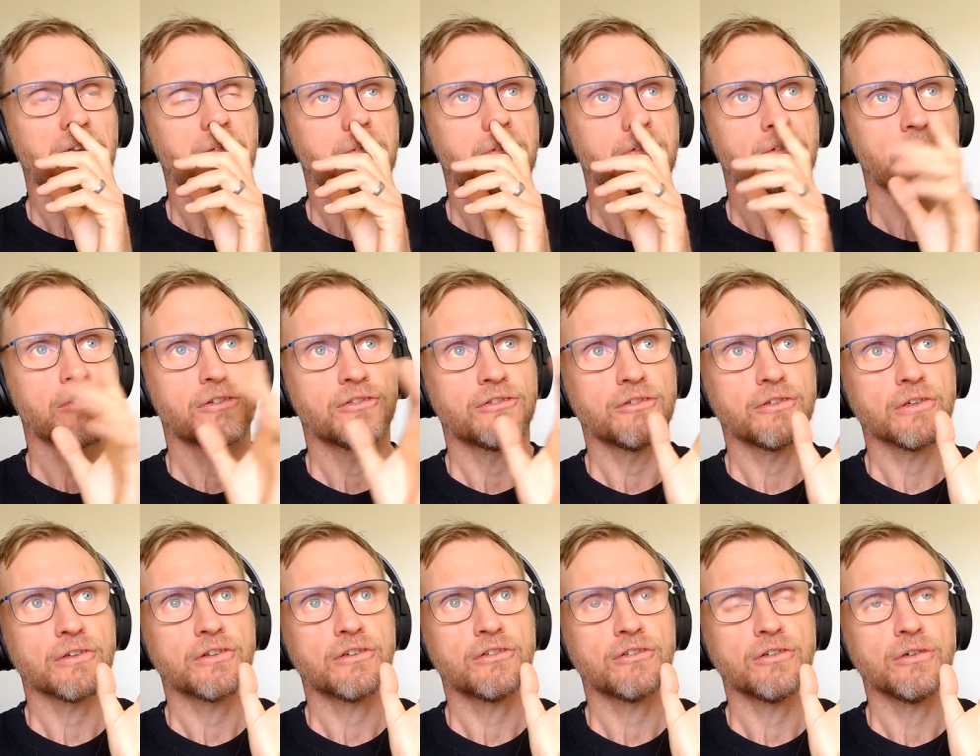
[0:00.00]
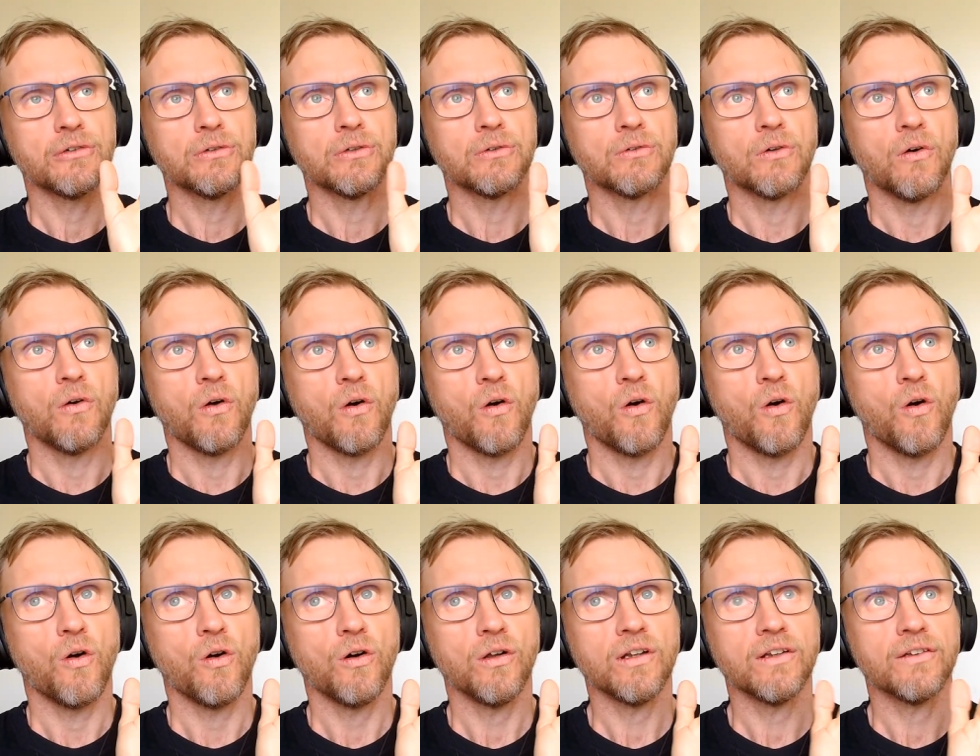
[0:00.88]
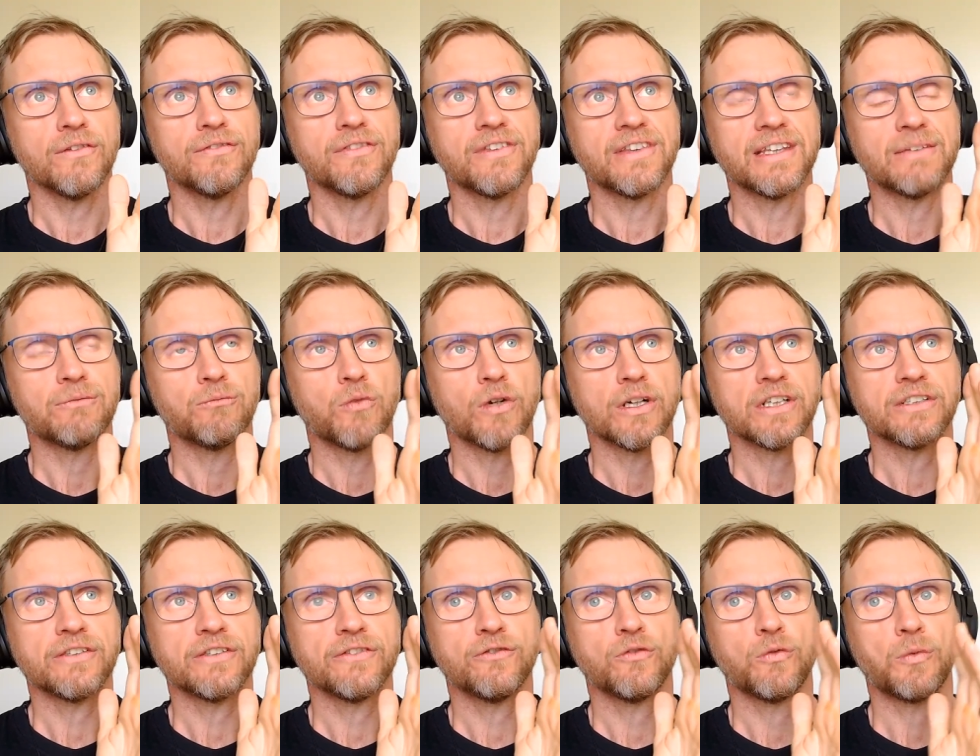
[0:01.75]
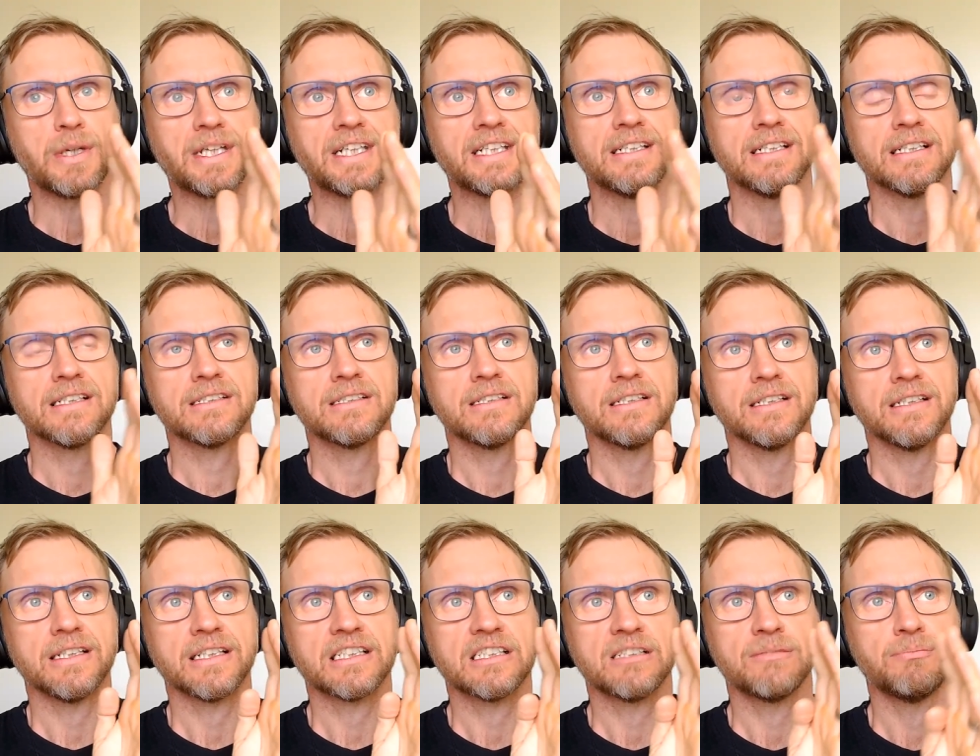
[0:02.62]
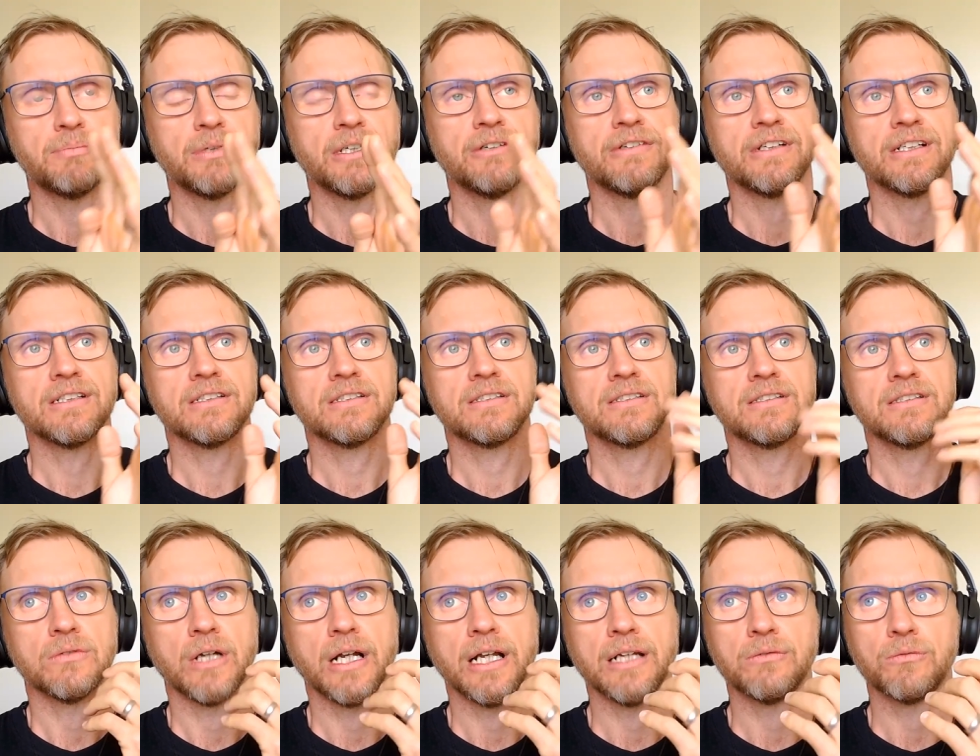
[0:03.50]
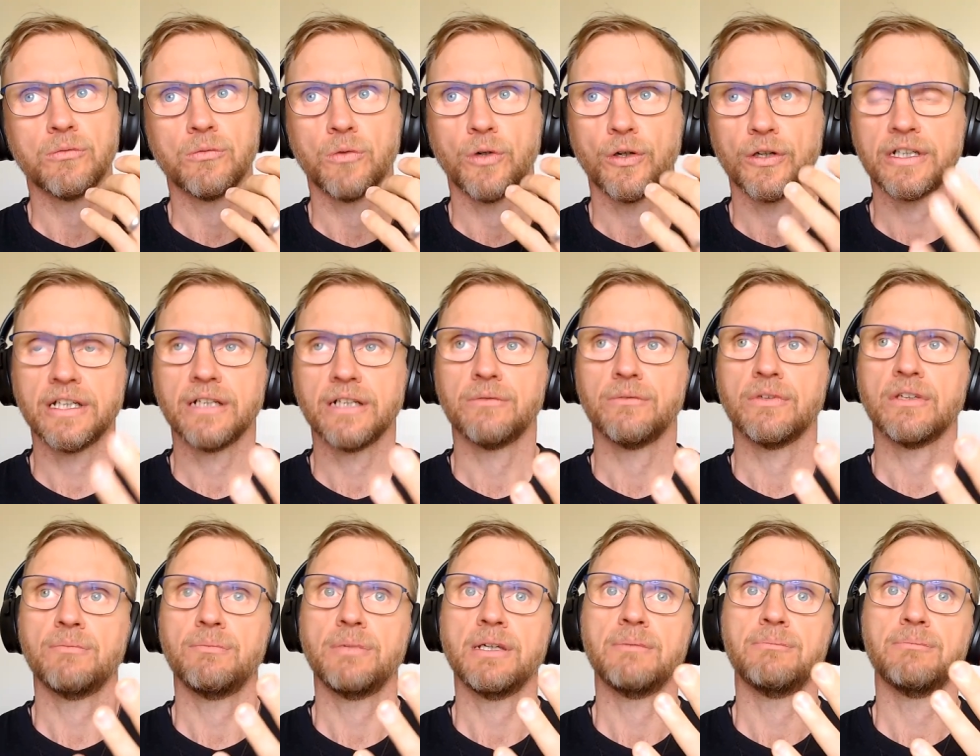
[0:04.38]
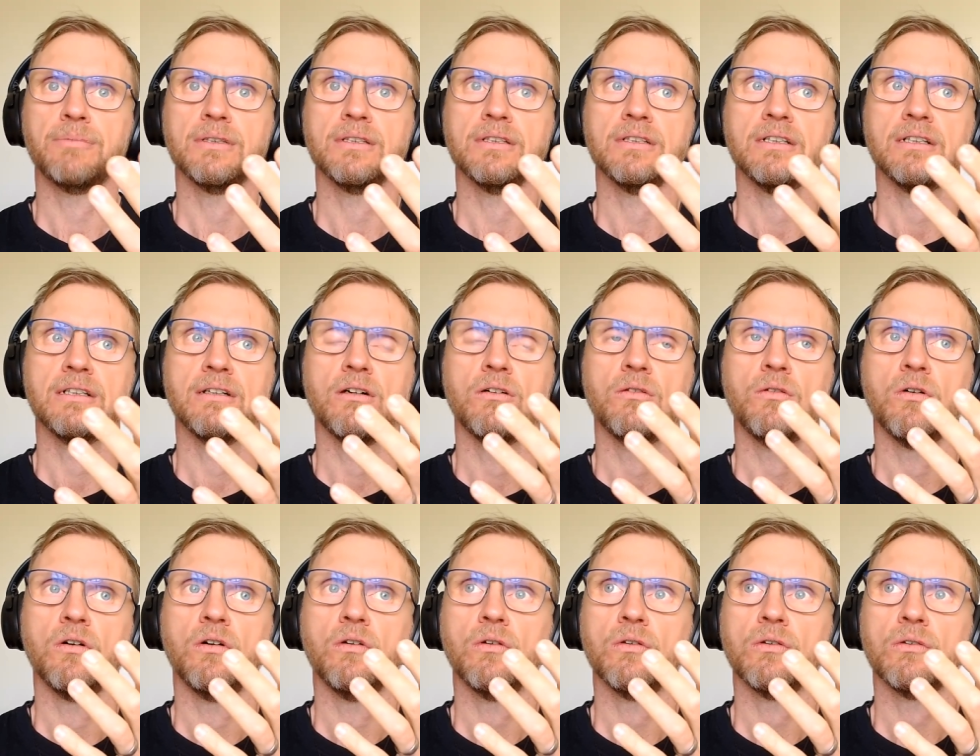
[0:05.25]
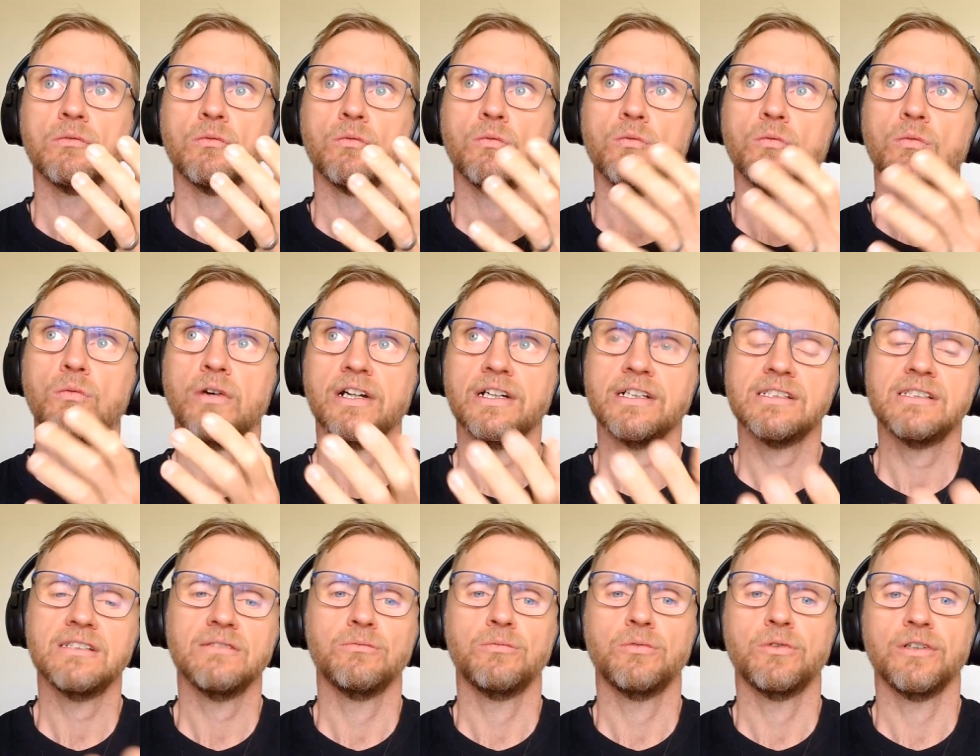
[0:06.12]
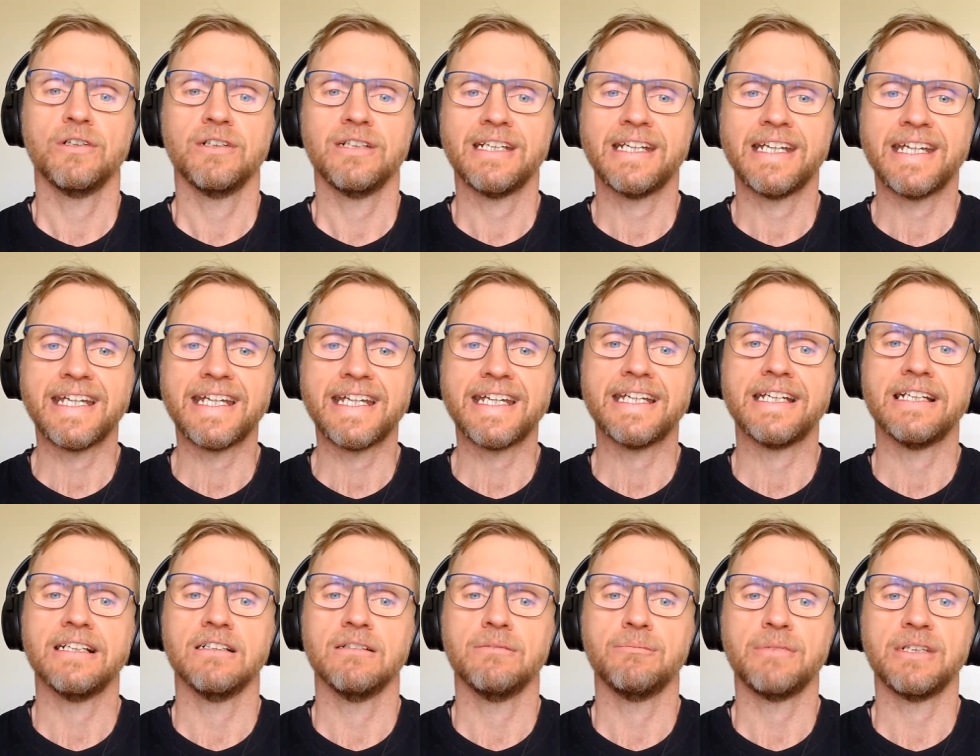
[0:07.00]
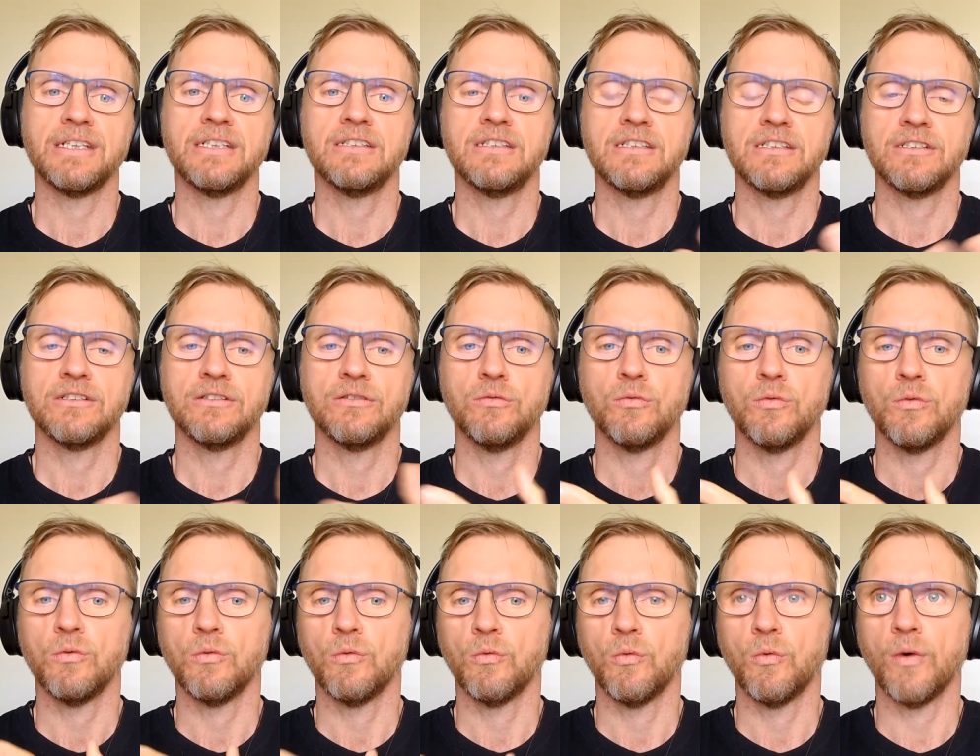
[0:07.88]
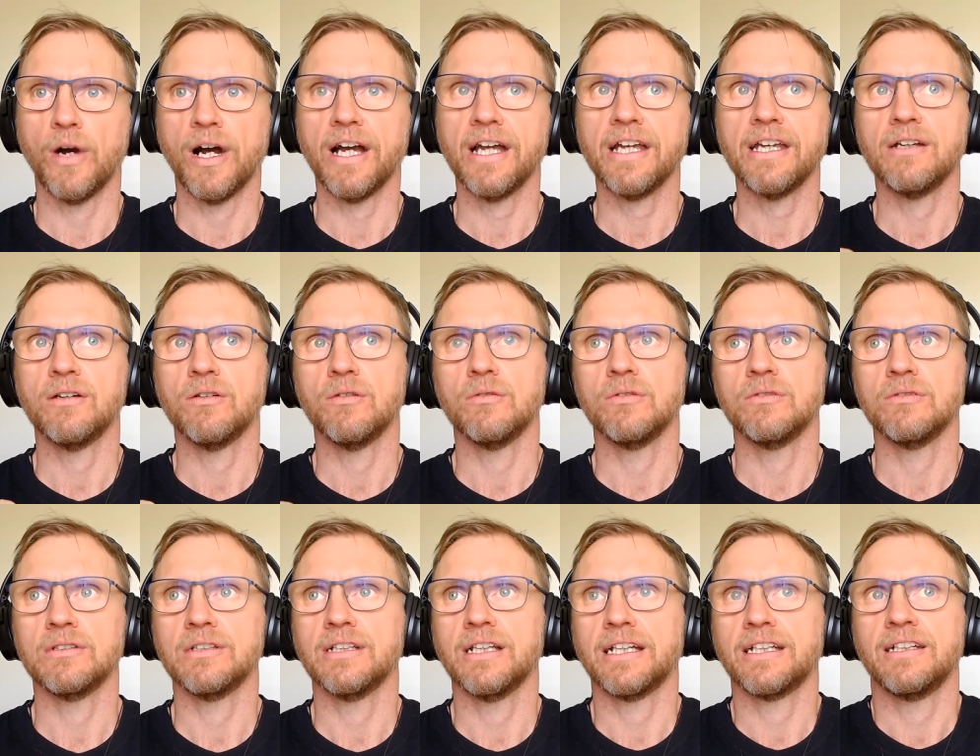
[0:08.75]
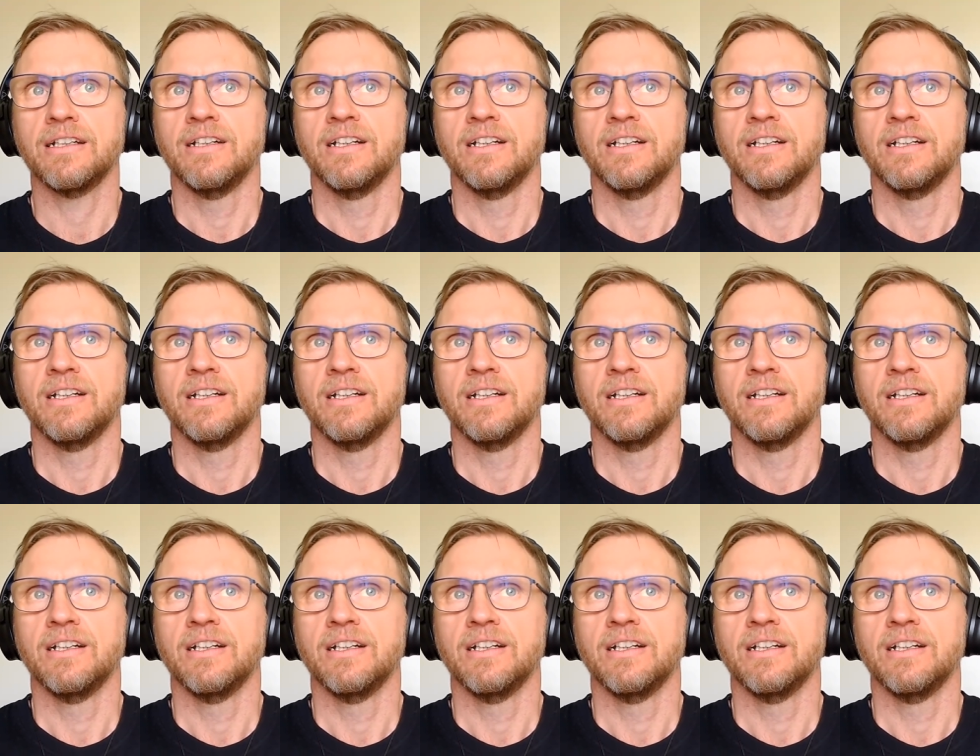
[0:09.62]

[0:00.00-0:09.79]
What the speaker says: through all of what you've witnessed and experienced and working with people, what does the word heal mean to you? Why, like,